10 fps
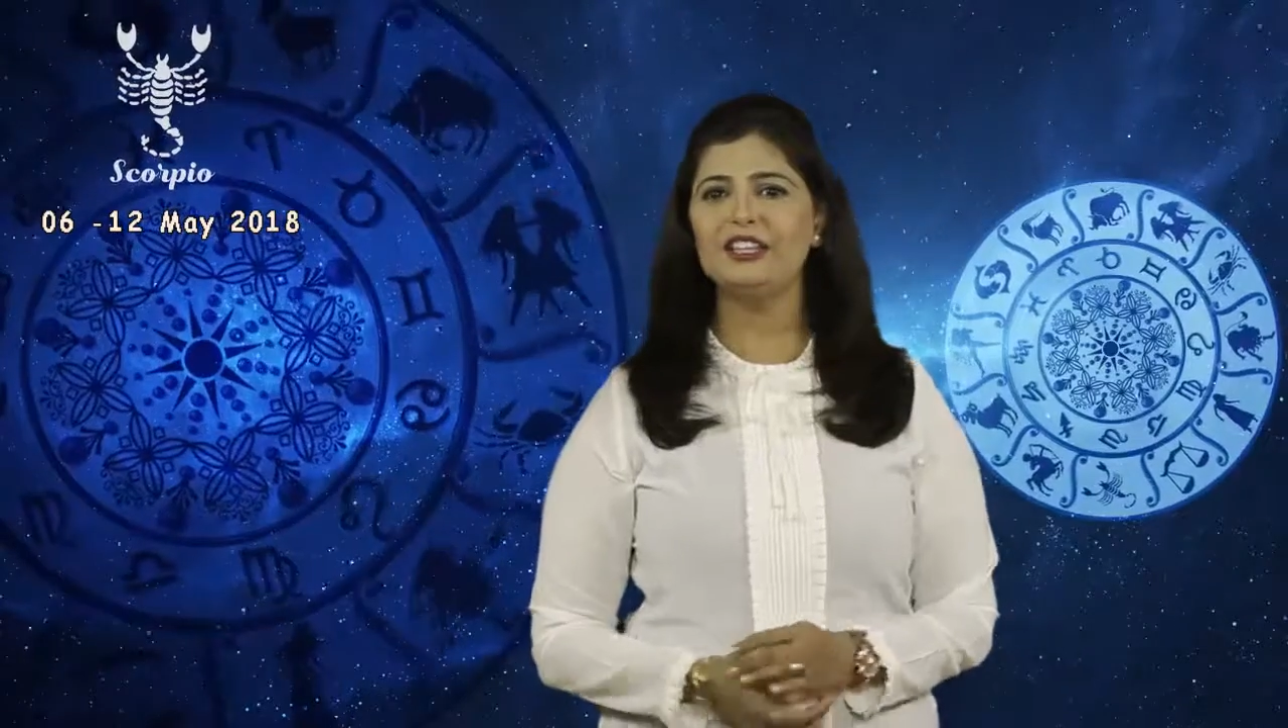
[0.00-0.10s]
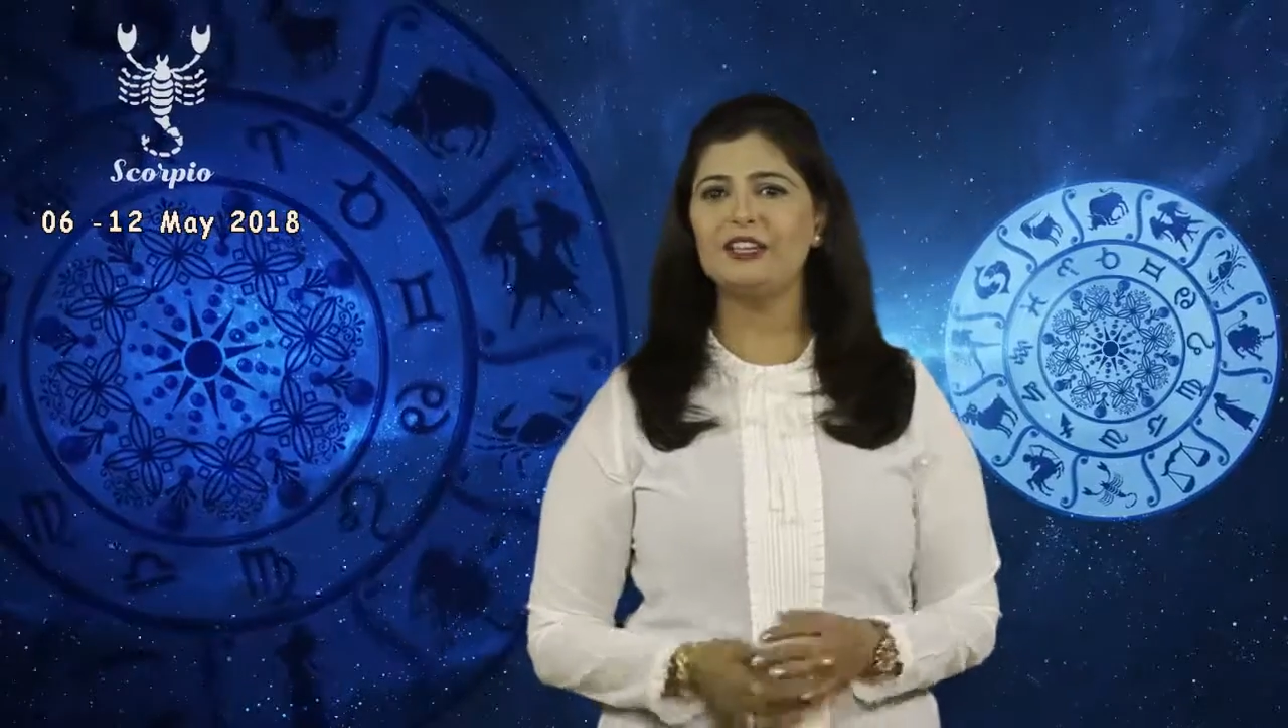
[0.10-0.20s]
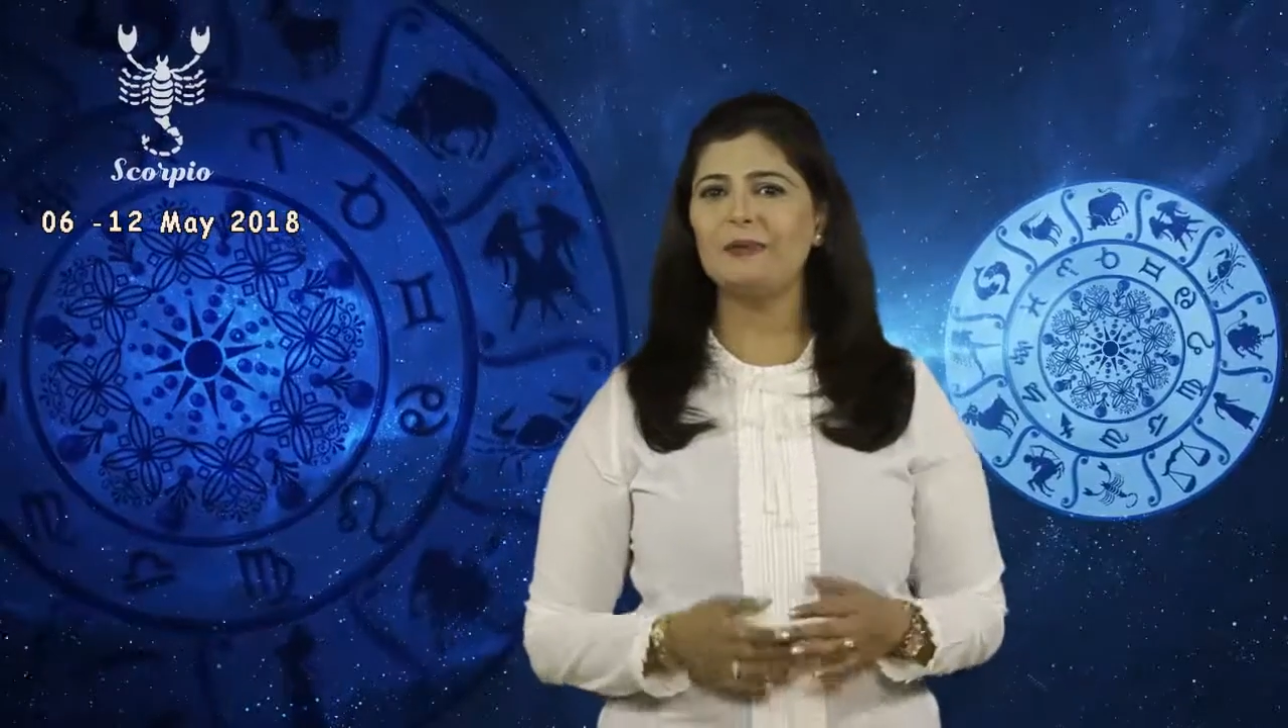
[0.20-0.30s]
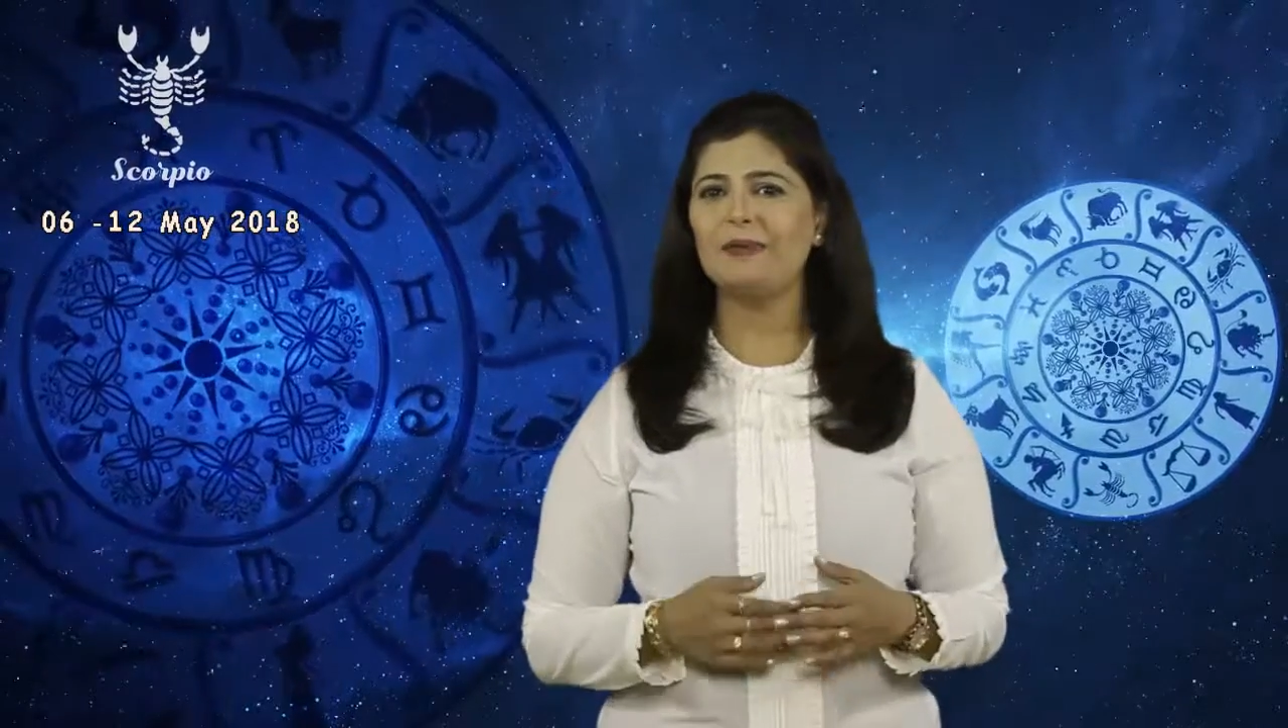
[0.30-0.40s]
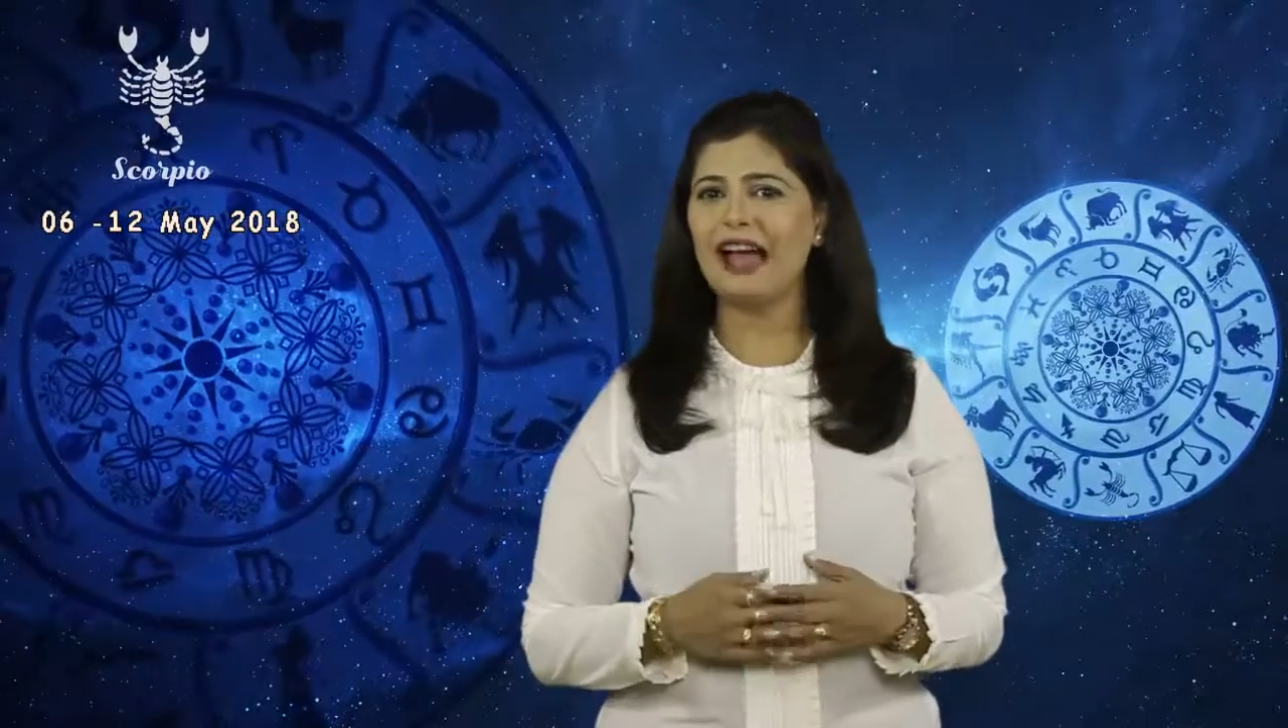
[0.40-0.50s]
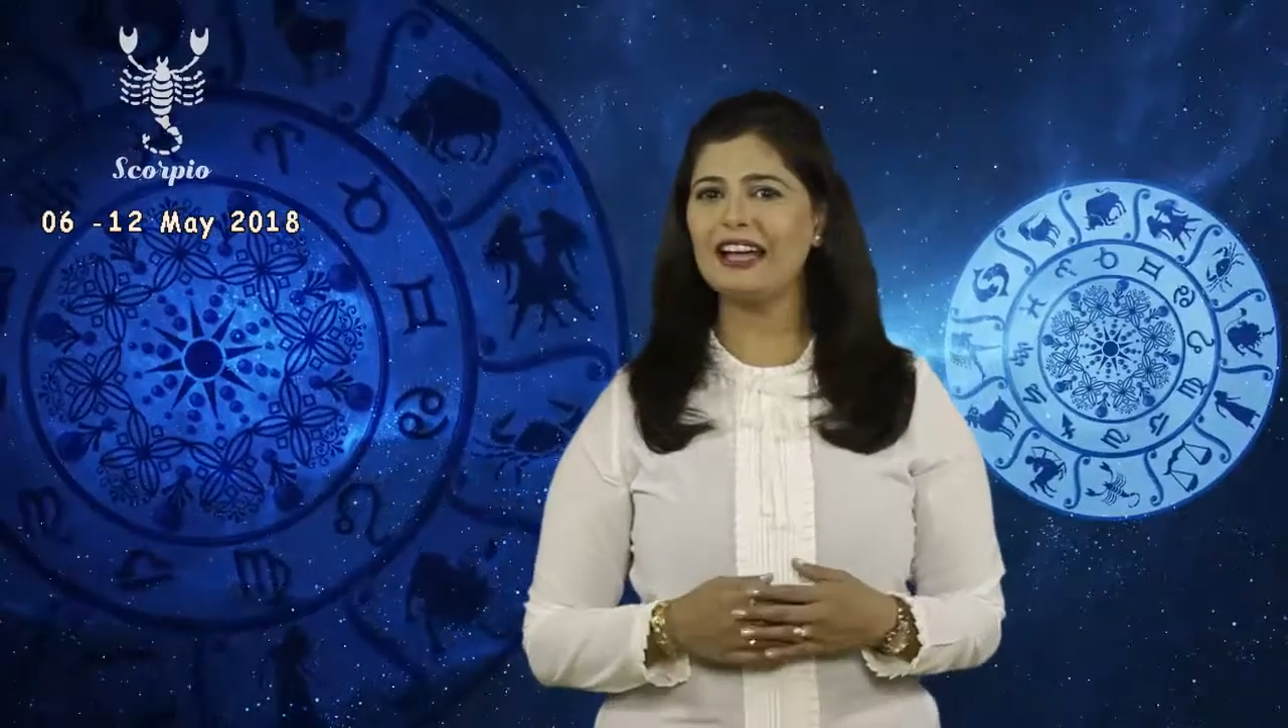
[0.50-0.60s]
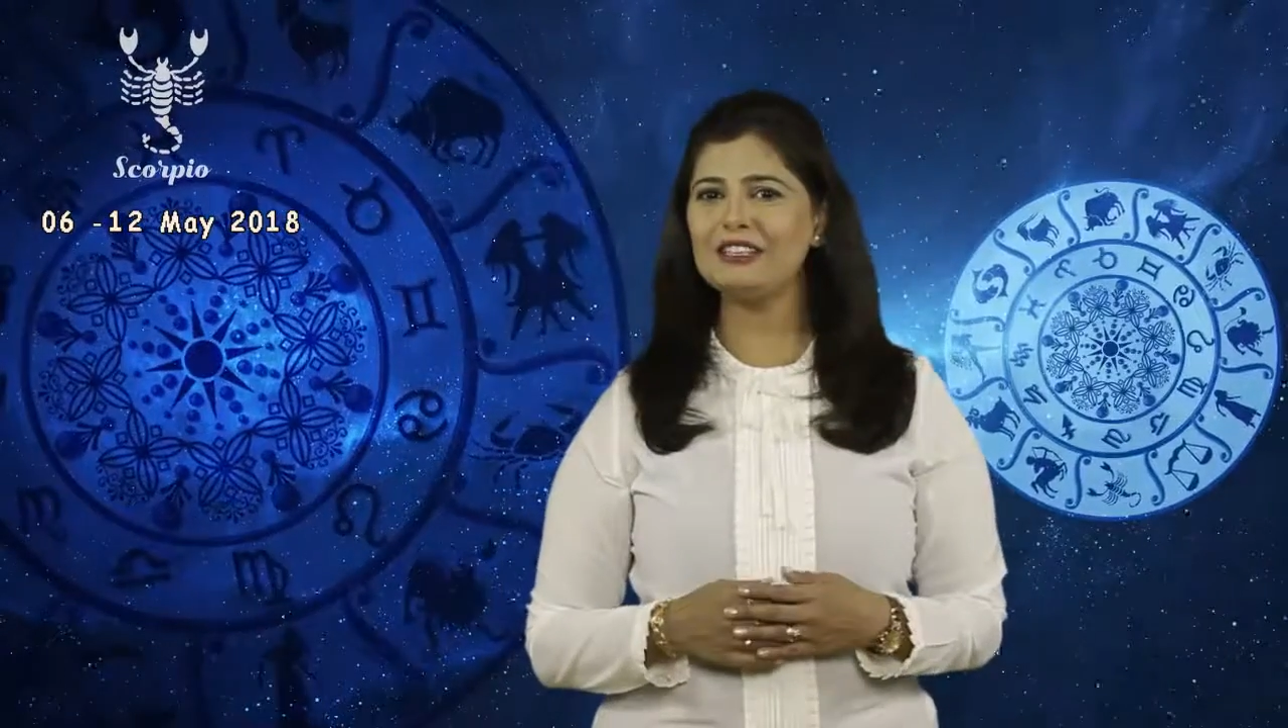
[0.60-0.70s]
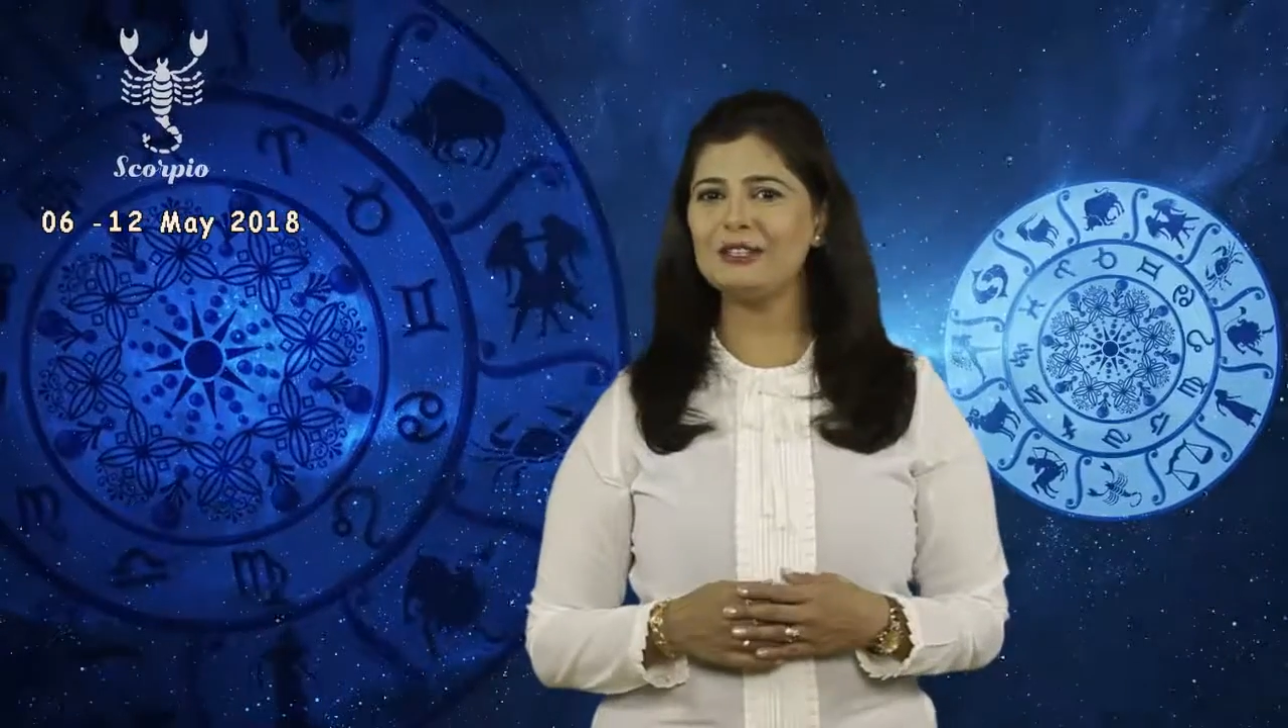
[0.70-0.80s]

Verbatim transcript: Your plan